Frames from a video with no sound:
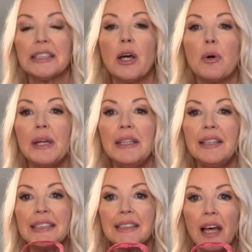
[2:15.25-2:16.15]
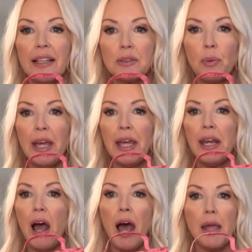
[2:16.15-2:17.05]
So in this size
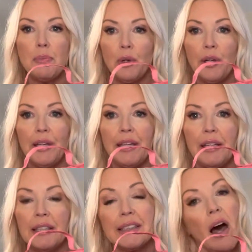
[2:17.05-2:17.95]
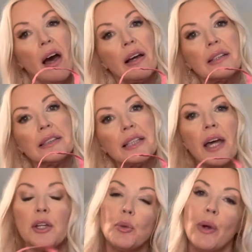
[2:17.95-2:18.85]
one, I put socks,
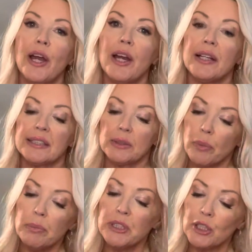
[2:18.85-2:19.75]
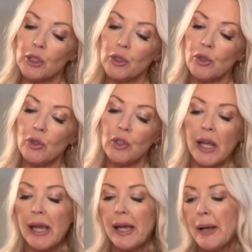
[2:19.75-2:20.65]
underwear, swimsuit,
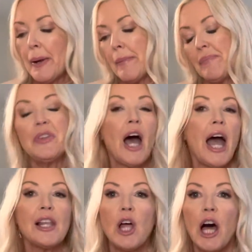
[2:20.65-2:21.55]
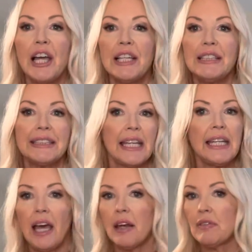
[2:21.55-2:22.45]
nylons, any
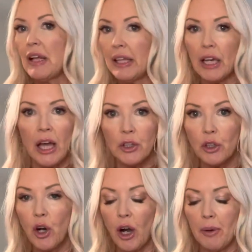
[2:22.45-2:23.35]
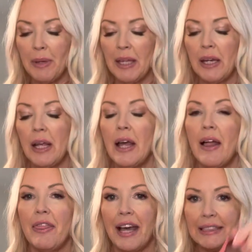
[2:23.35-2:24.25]
kind of like undergarment.
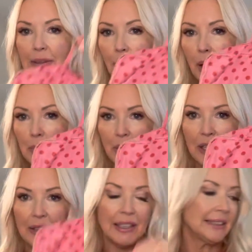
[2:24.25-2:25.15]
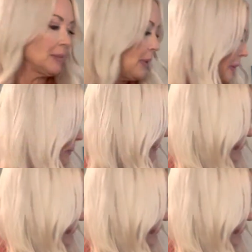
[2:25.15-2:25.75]
That's what I put in this one.